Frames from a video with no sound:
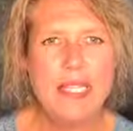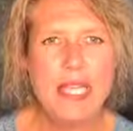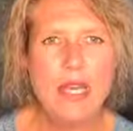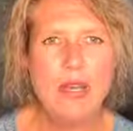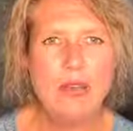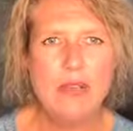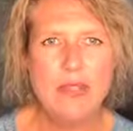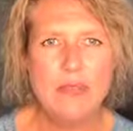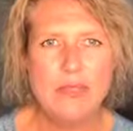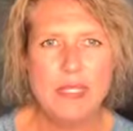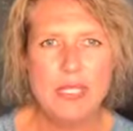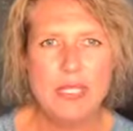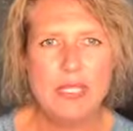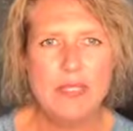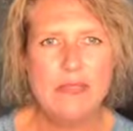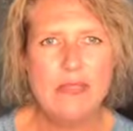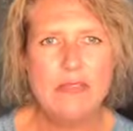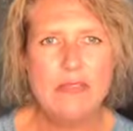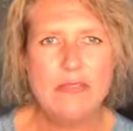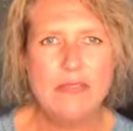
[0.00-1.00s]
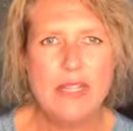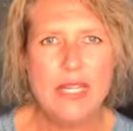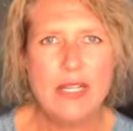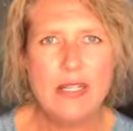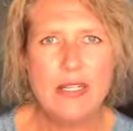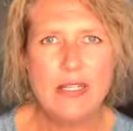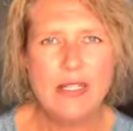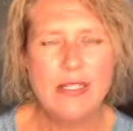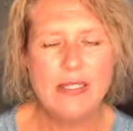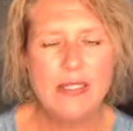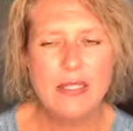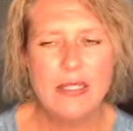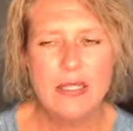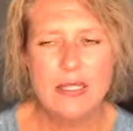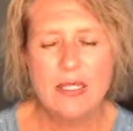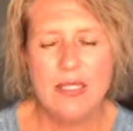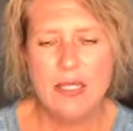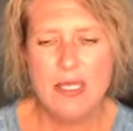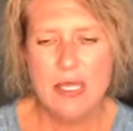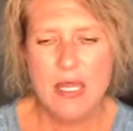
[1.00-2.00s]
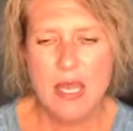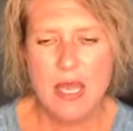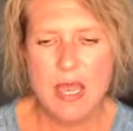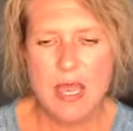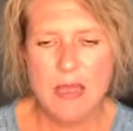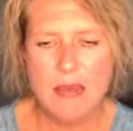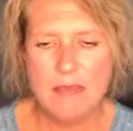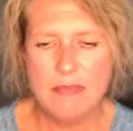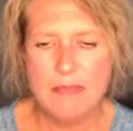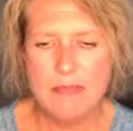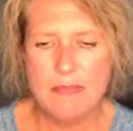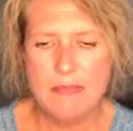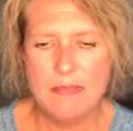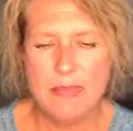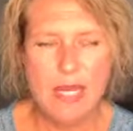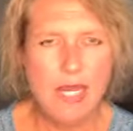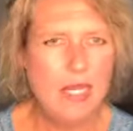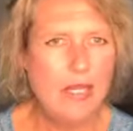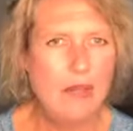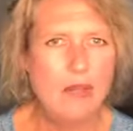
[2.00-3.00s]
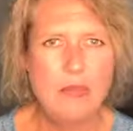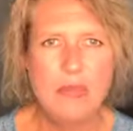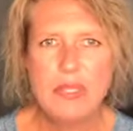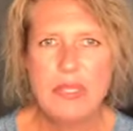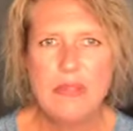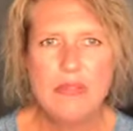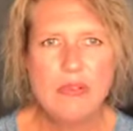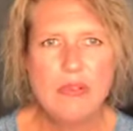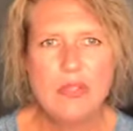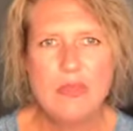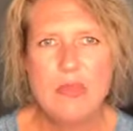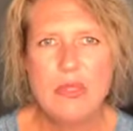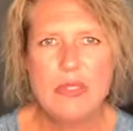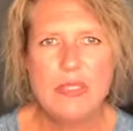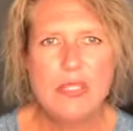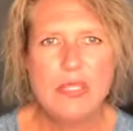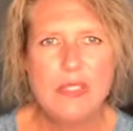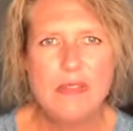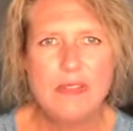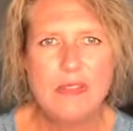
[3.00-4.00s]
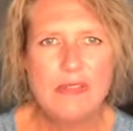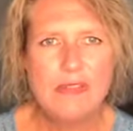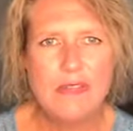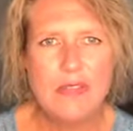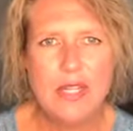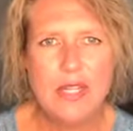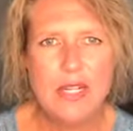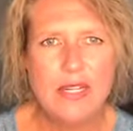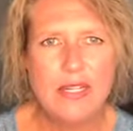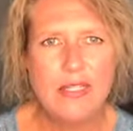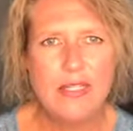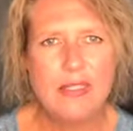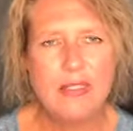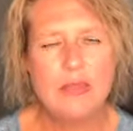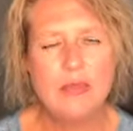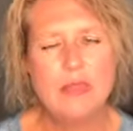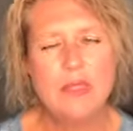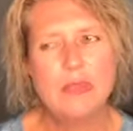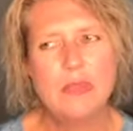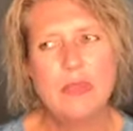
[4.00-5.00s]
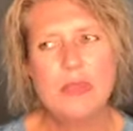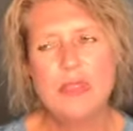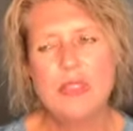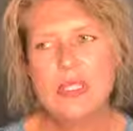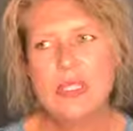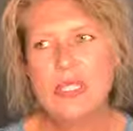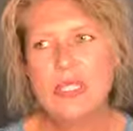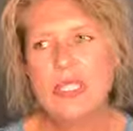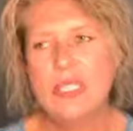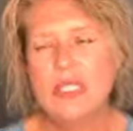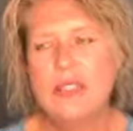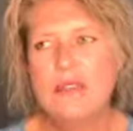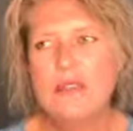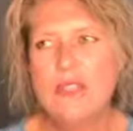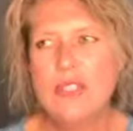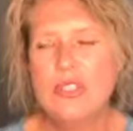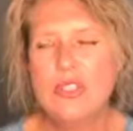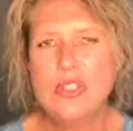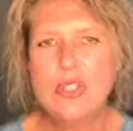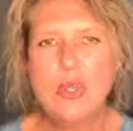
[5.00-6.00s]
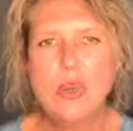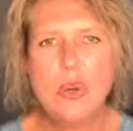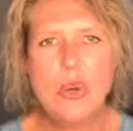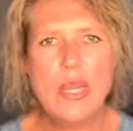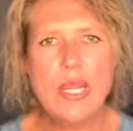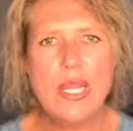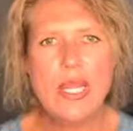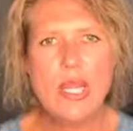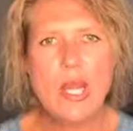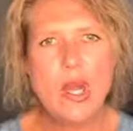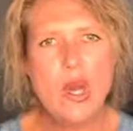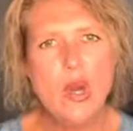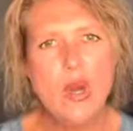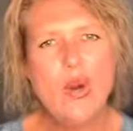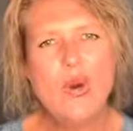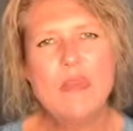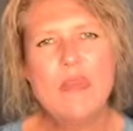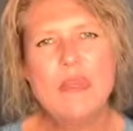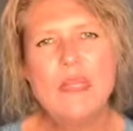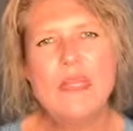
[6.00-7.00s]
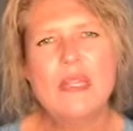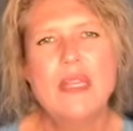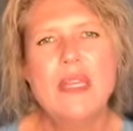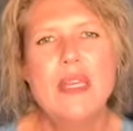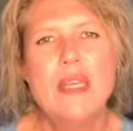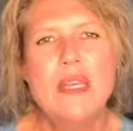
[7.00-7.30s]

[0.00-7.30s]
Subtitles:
tell them to live in fear. I don't believe we're supposed to live in fear. We're supposed to live in joy and hope and